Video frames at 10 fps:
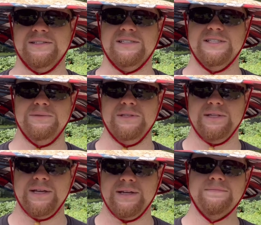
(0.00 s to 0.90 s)
Just see what you
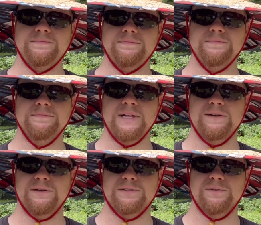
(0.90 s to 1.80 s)
think.
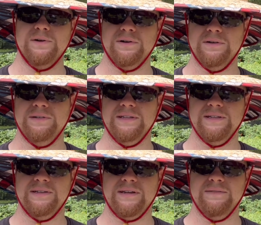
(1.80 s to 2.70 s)
I've also heard
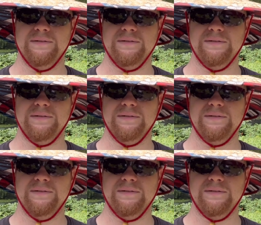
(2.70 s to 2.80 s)
that